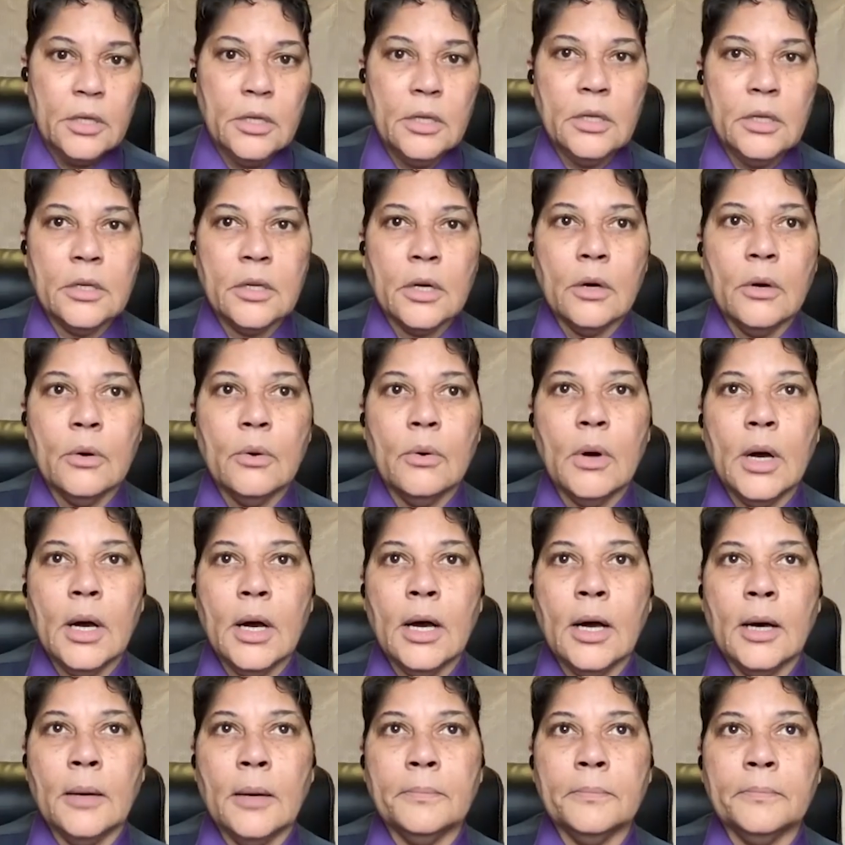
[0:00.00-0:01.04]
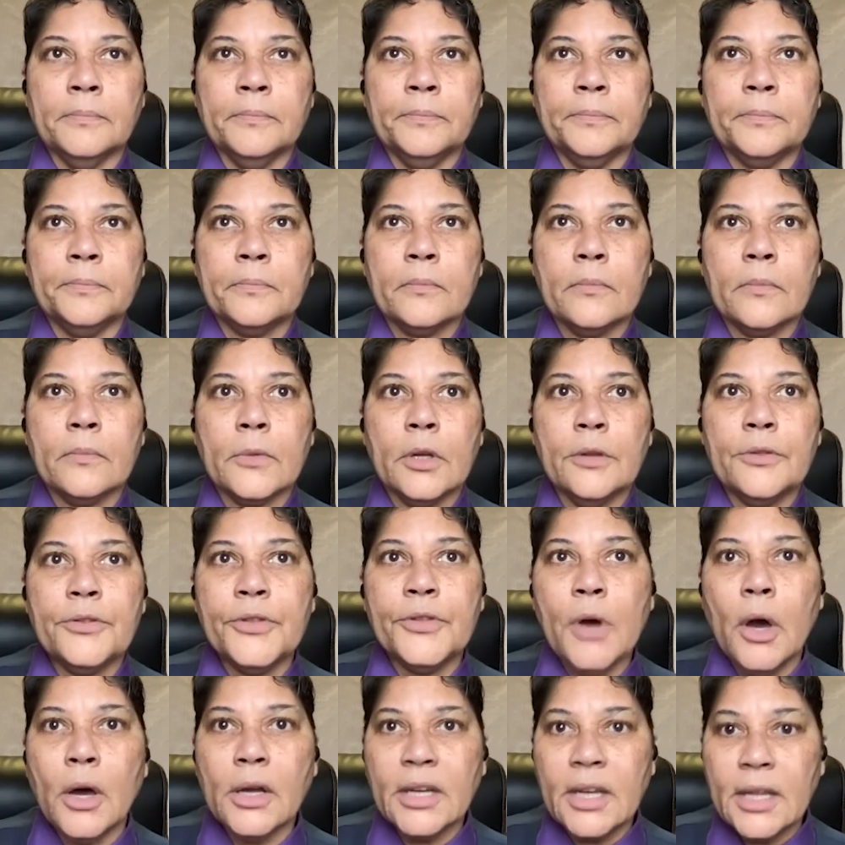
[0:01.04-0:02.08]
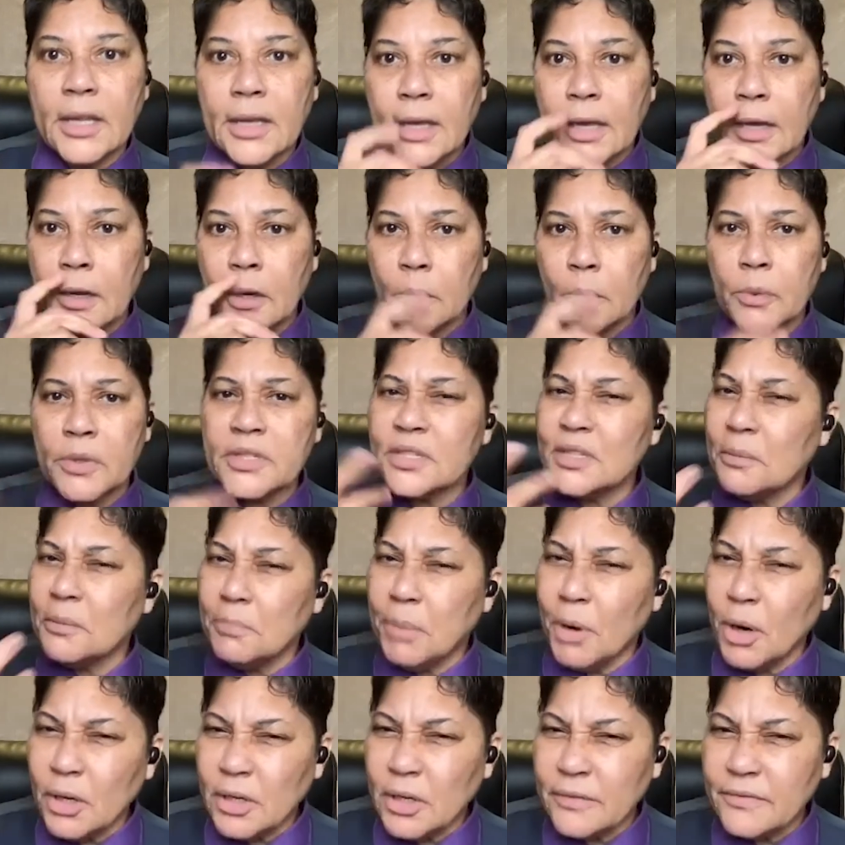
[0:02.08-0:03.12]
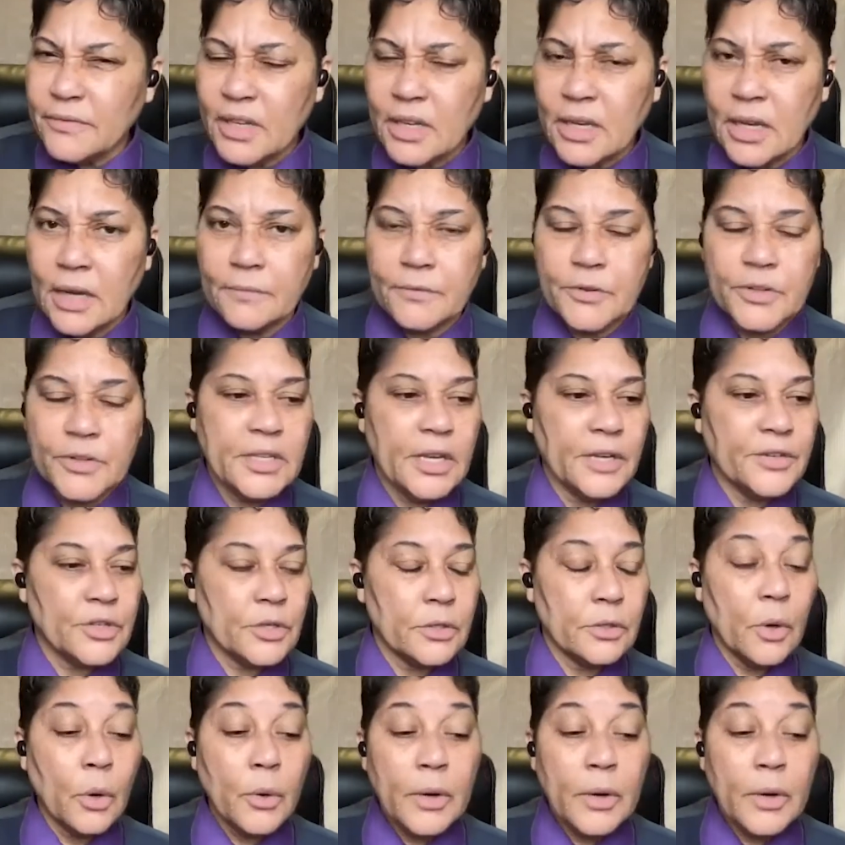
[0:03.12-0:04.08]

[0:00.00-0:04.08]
You know, thought and care wasn't a part of the conversation,